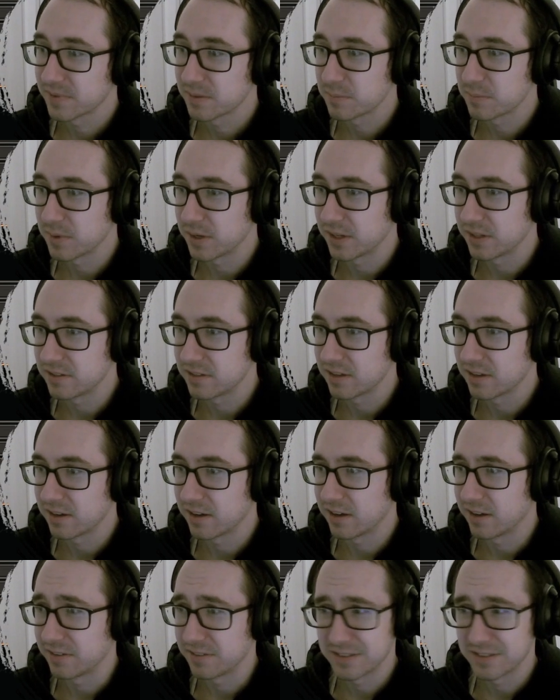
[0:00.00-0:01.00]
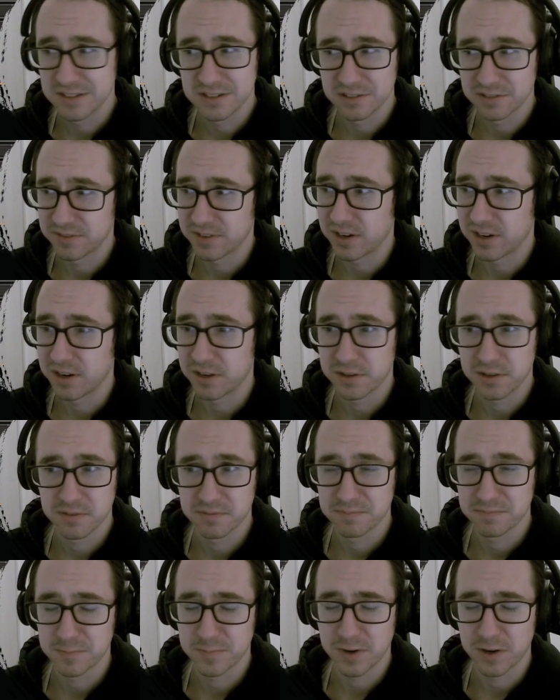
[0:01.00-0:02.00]
but still very,
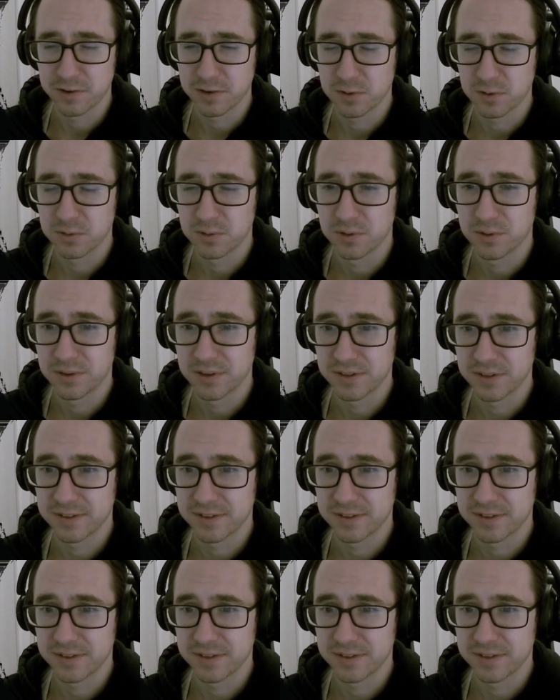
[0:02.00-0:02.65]
very cool.